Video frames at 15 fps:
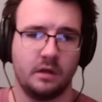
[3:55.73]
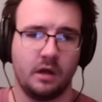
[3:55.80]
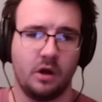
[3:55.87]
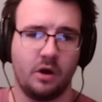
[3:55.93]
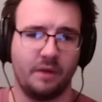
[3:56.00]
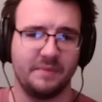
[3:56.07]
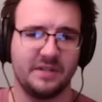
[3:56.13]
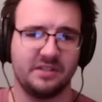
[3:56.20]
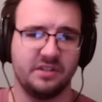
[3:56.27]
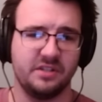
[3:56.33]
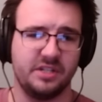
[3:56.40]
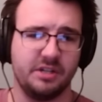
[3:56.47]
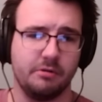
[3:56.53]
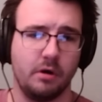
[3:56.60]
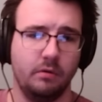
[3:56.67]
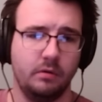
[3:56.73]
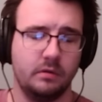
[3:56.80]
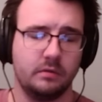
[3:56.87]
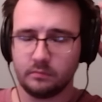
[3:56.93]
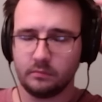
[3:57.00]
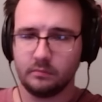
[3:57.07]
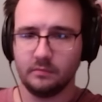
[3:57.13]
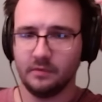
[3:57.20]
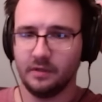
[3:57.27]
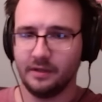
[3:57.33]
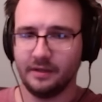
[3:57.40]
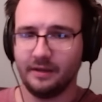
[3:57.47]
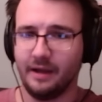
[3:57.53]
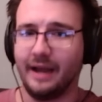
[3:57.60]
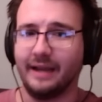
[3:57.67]
Oh, I missed the 0. All
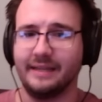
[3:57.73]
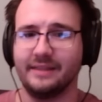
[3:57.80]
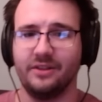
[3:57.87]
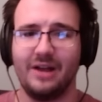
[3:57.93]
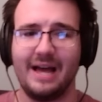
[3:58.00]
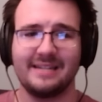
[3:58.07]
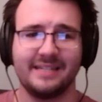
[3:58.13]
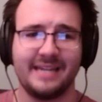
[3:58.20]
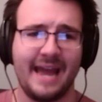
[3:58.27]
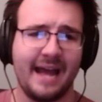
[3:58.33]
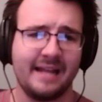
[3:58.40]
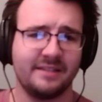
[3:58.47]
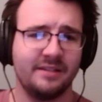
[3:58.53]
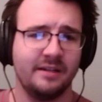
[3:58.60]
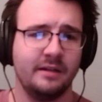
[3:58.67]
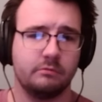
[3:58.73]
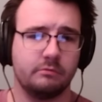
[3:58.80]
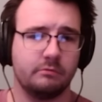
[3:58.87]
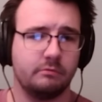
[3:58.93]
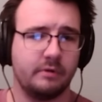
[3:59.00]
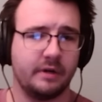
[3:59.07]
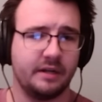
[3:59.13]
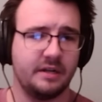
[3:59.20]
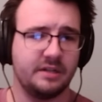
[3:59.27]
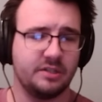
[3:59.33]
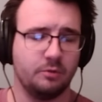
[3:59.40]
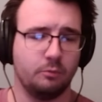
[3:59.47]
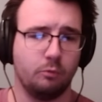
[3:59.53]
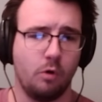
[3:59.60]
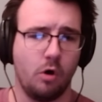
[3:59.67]
right, get the last cat, recognize
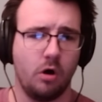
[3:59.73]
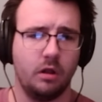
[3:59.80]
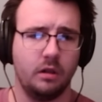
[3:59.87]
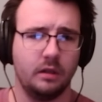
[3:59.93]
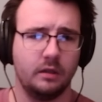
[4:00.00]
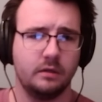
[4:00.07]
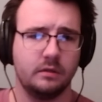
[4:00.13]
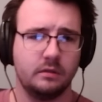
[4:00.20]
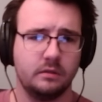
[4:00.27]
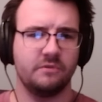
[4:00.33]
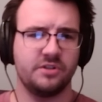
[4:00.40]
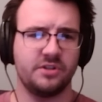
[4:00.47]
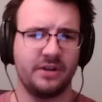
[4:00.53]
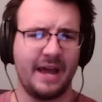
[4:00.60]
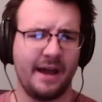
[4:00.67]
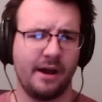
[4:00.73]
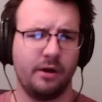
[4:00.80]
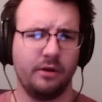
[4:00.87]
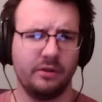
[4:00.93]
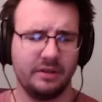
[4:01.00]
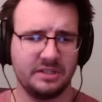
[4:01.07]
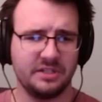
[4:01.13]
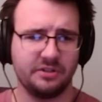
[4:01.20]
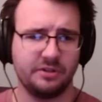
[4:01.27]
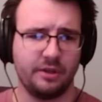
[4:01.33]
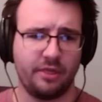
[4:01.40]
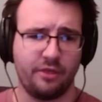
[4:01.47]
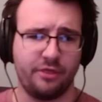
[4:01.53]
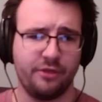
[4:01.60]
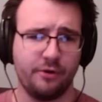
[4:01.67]
the wall. So now let's look at
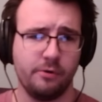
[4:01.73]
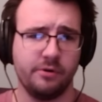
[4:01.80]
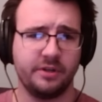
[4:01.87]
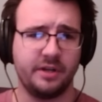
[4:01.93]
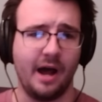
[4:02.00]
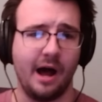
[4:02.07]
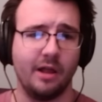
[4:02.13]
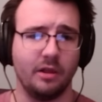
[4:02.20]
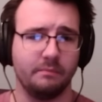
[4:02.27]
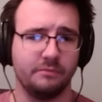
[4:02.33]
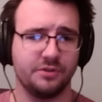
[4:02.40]
the 3rd column.